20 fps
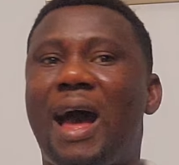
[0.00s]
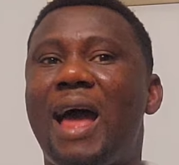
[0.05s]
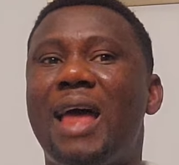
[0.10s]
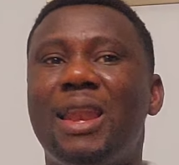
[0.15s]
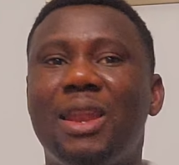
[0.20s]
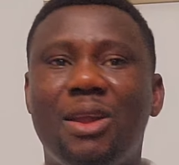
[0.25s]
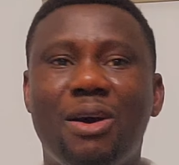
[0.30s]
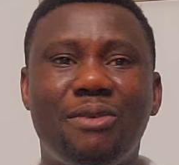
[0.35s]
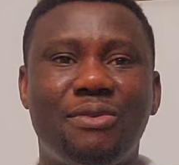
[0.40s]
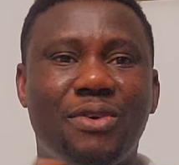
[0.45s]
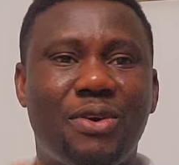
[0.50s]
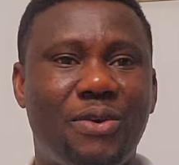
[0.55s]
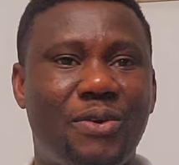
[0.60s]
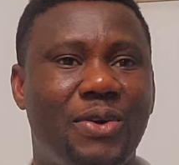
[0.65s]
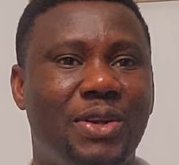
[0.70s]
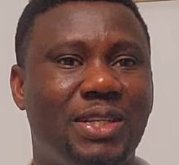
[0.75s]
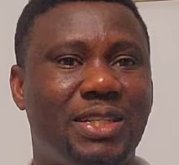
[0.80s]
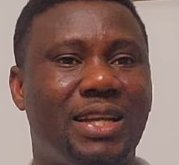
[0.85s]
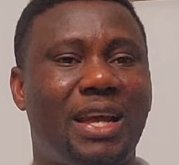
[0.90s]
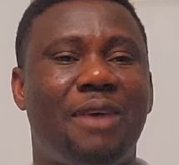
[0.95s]
I love
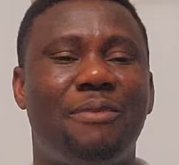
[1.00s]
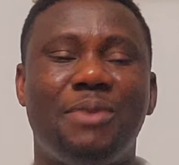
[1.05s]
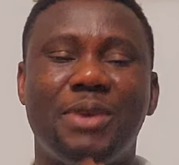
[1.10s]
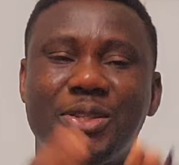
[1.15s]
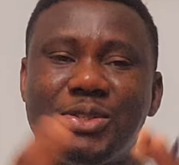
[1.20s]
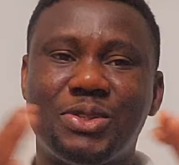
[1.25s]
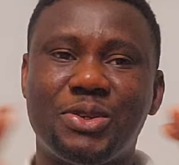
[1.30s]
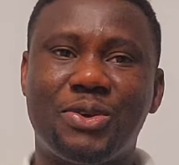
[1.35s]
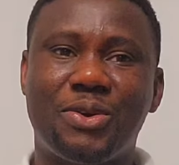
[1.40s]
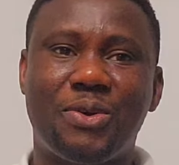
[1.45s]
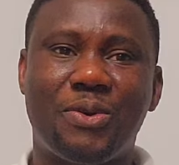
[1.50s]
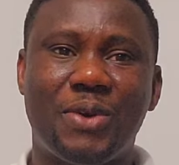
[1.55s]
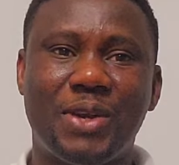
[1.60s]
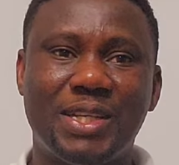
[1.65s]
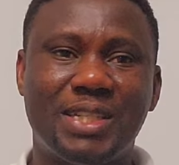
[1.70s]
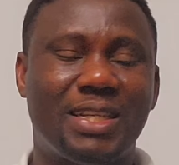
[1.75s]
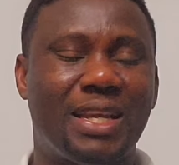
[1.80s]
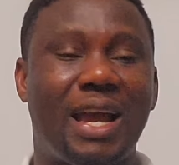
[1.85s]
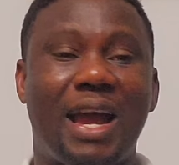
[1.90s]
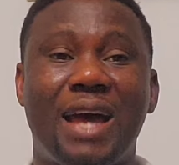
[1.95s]
Croatia. I've been to
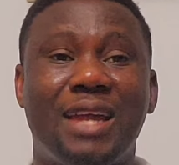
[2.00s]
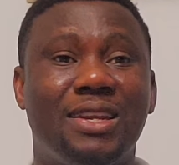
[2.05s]
Croatia